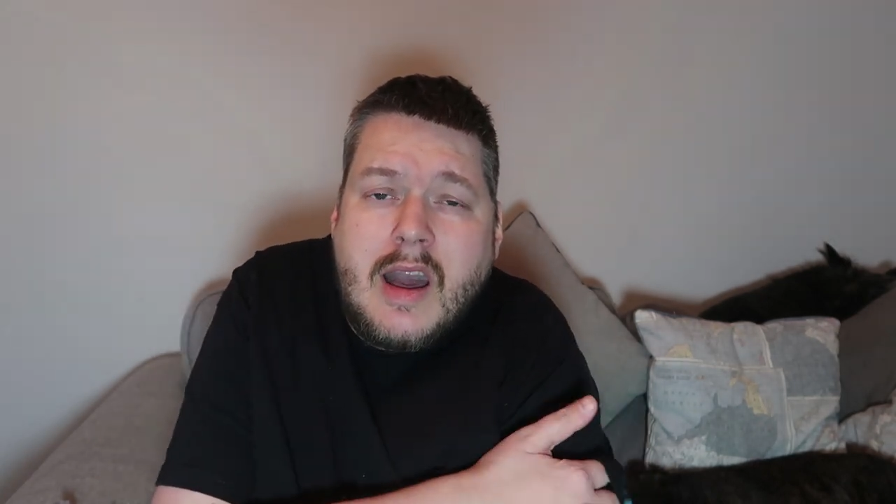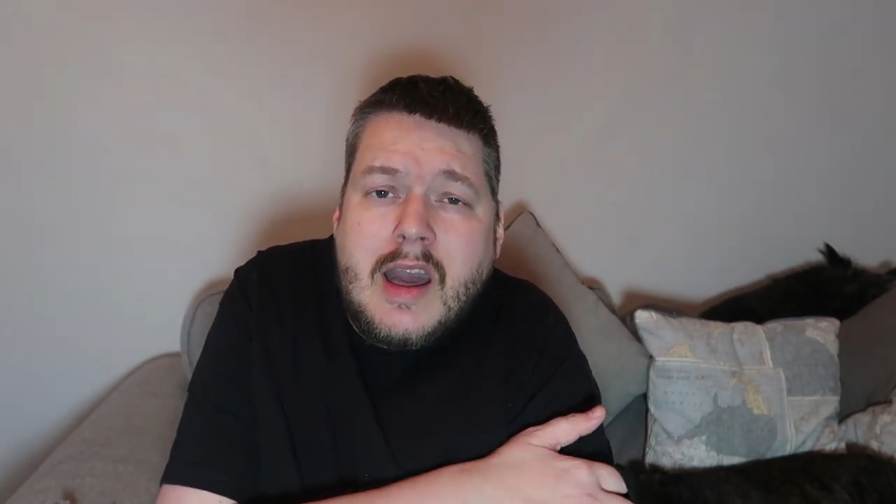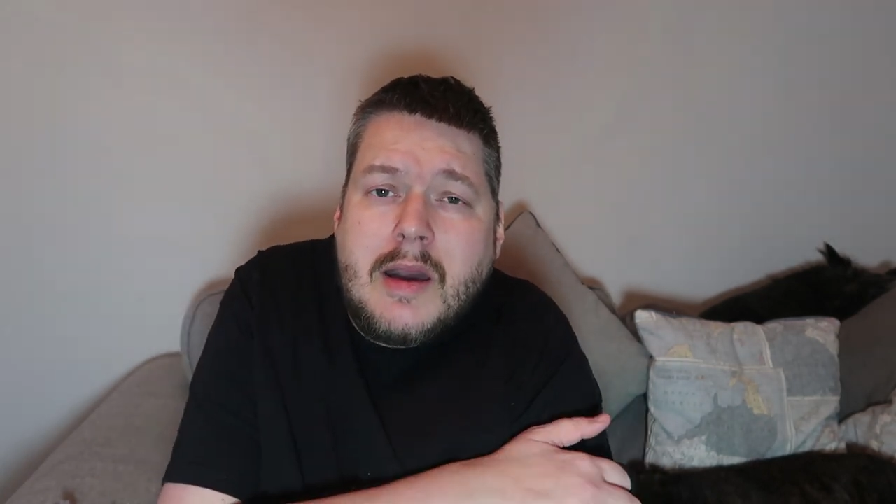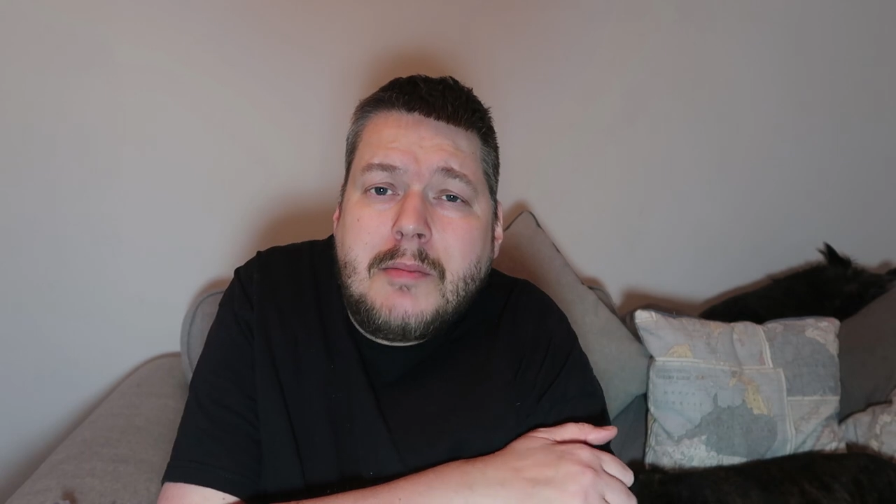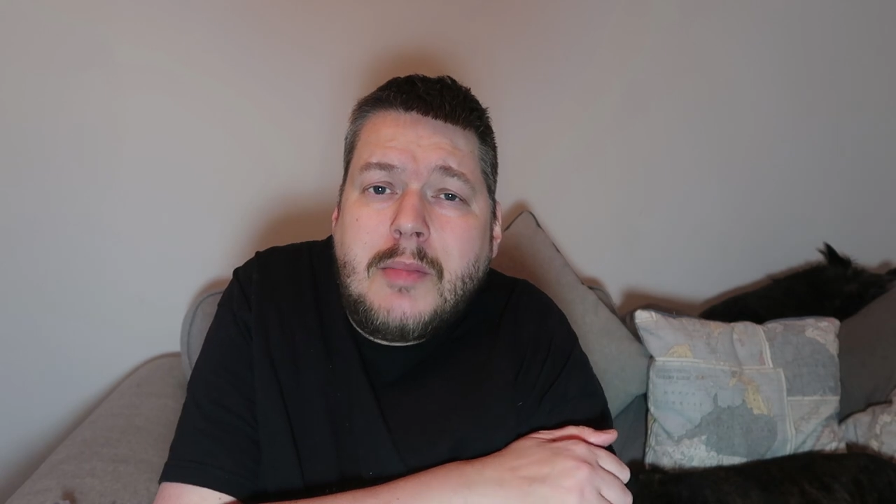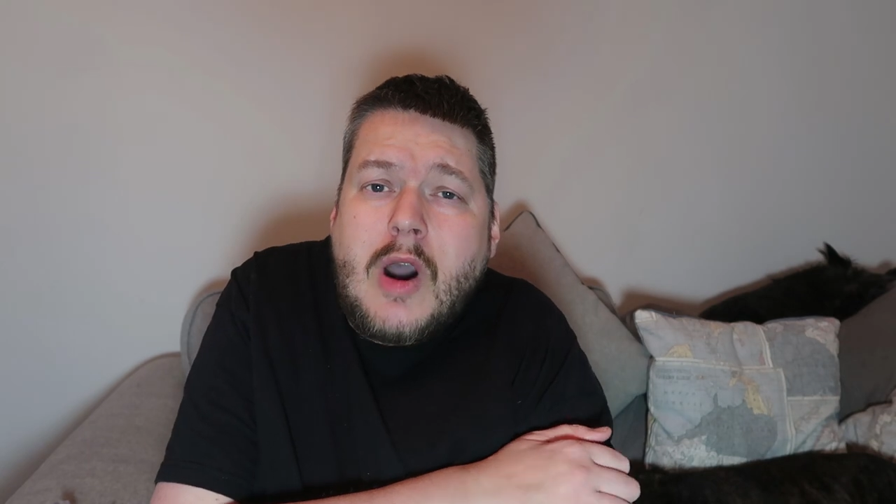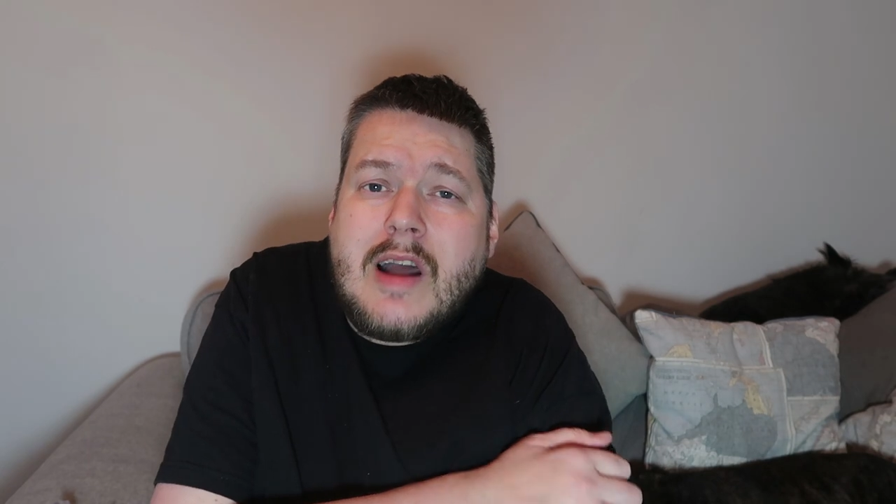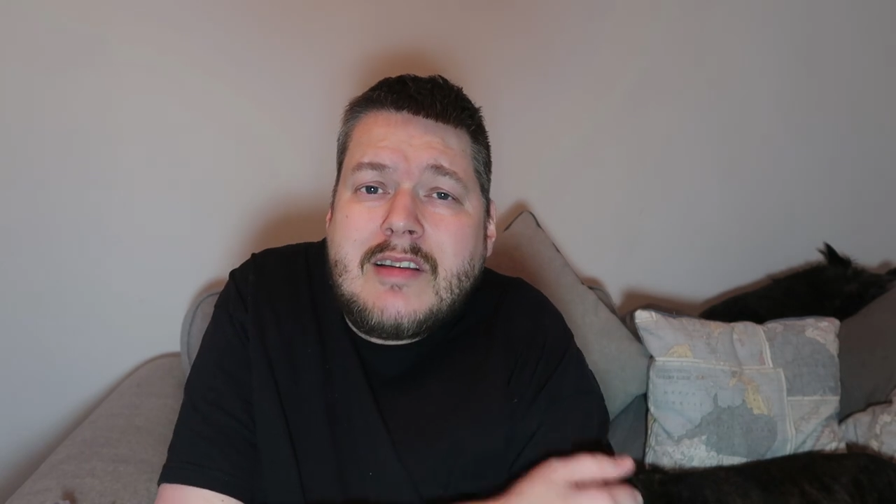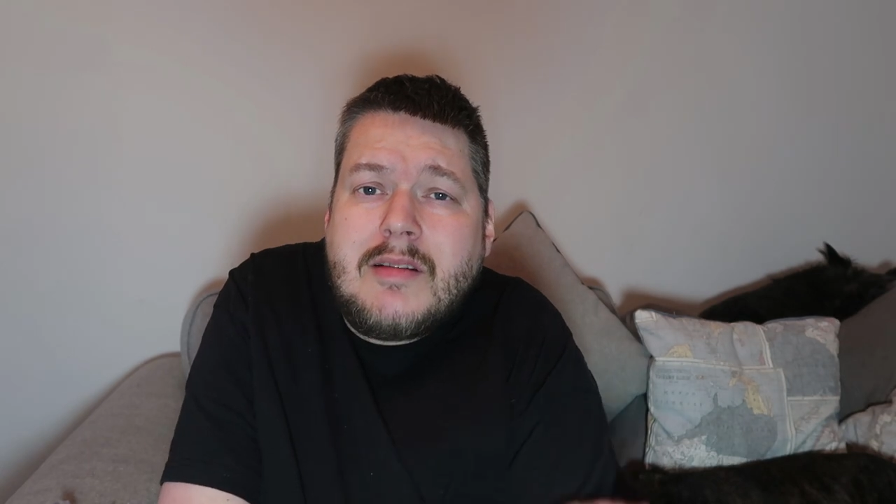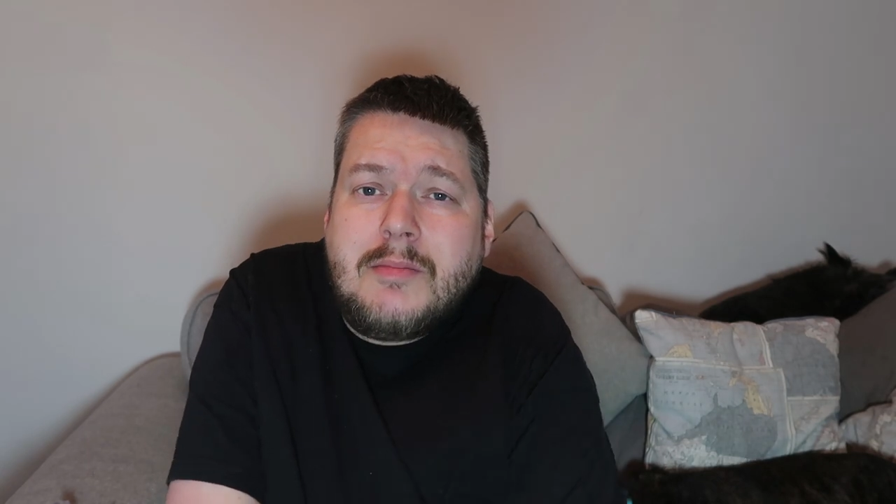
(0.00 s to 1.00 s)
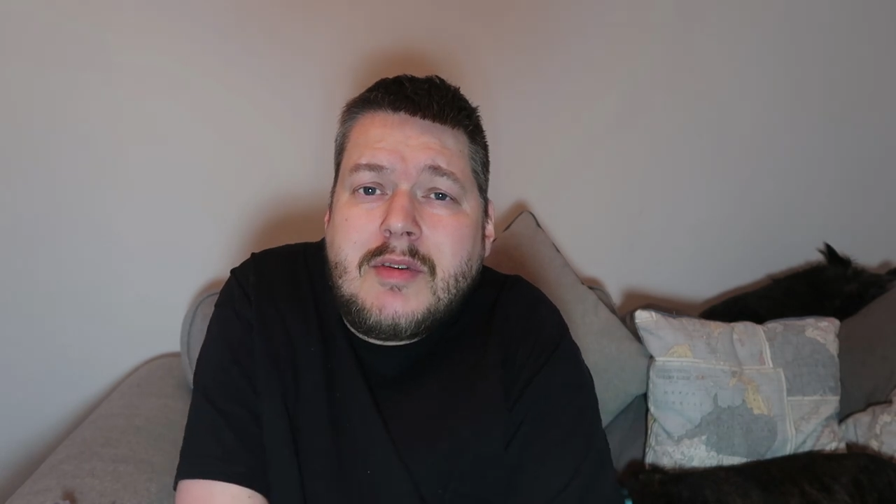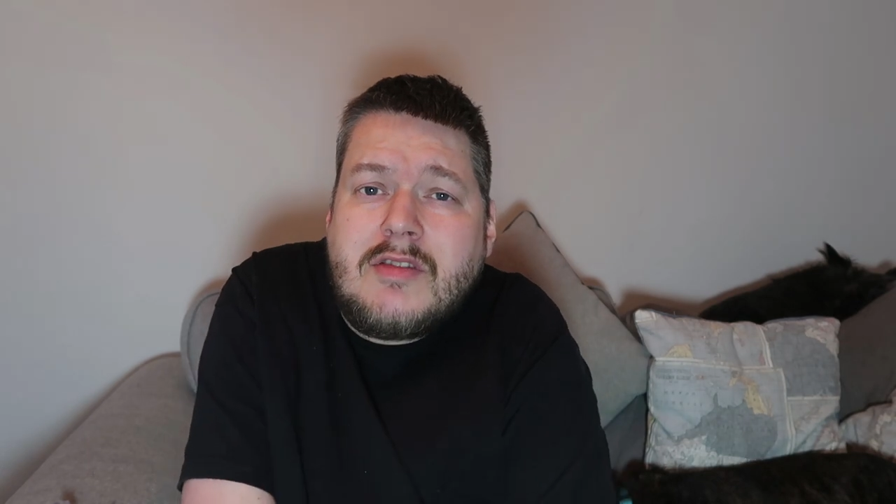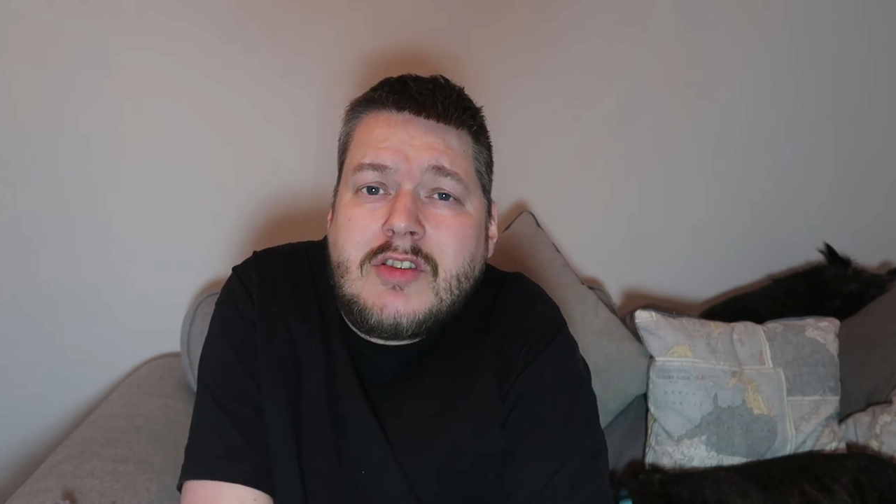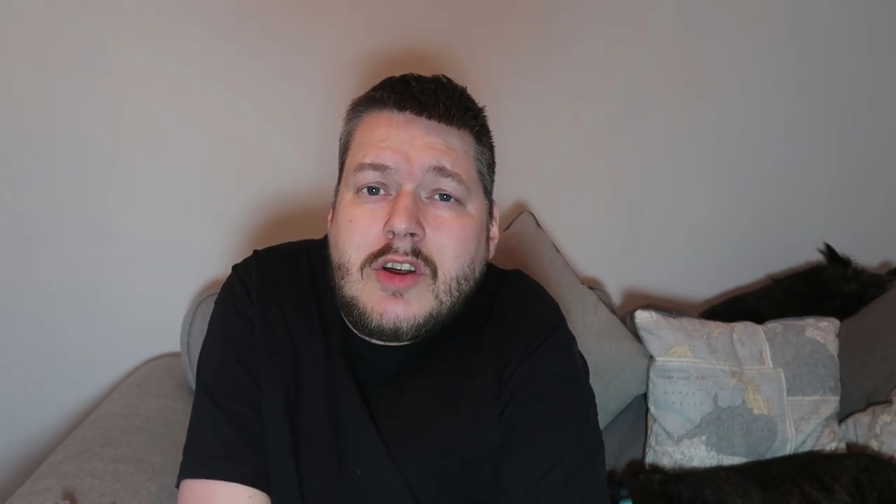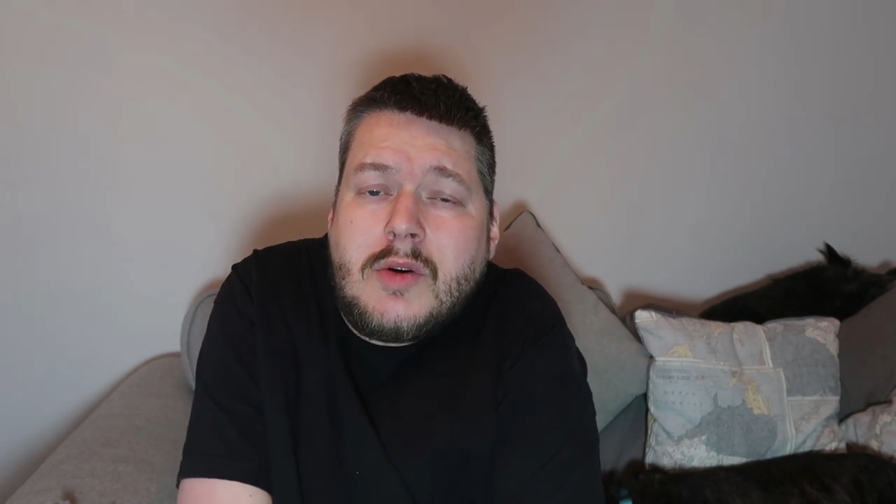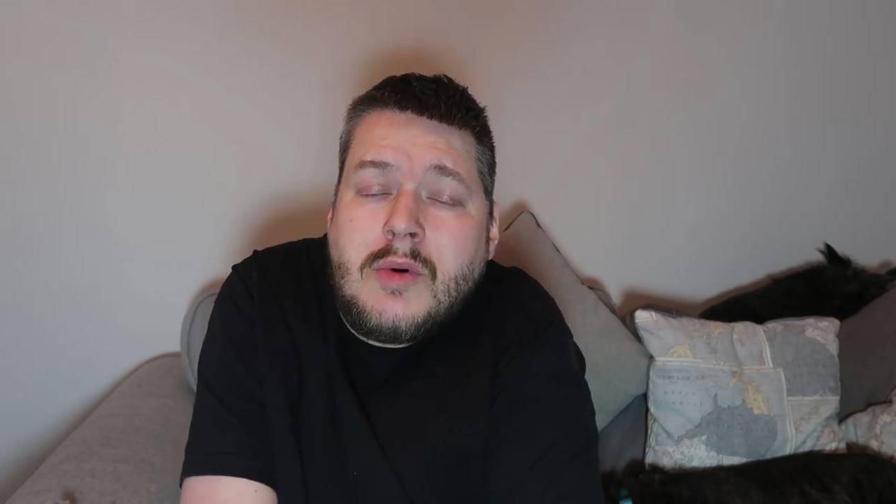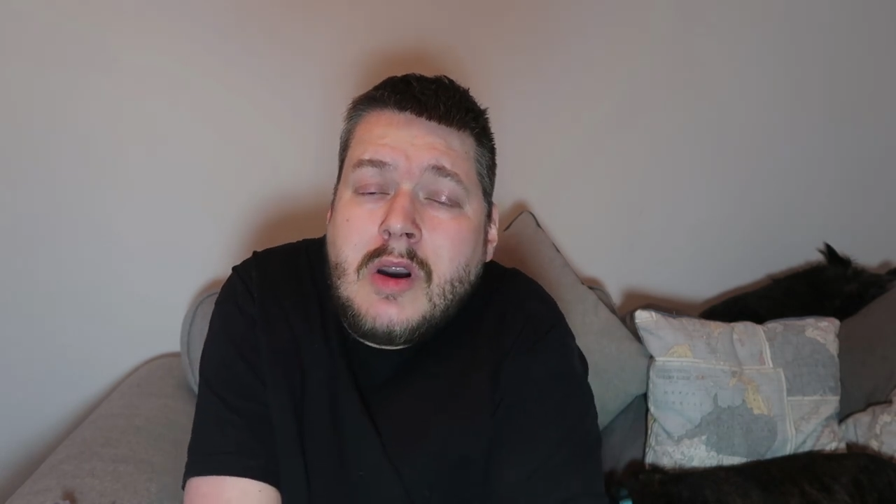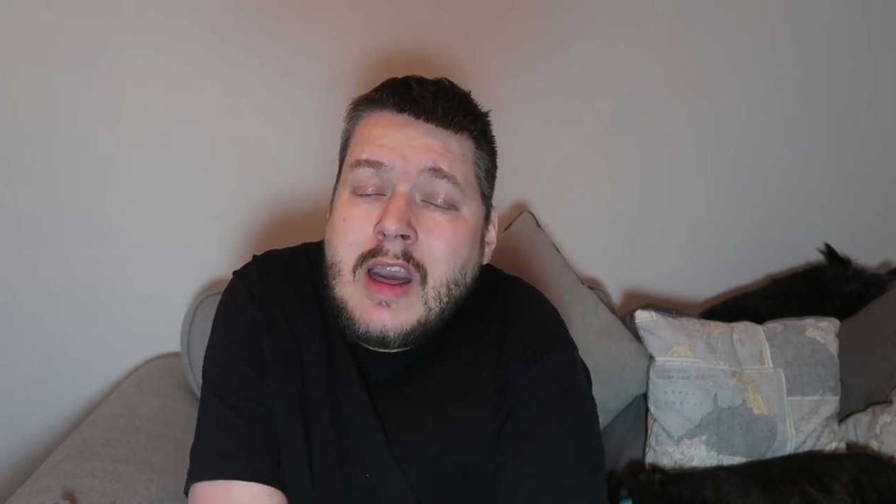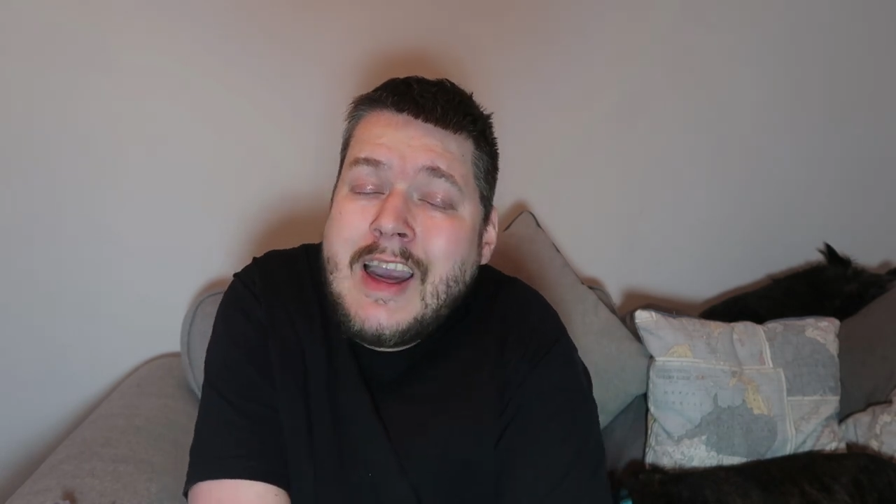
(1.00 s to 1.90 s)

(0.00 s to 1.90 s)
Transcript: um, but I didn't pursue.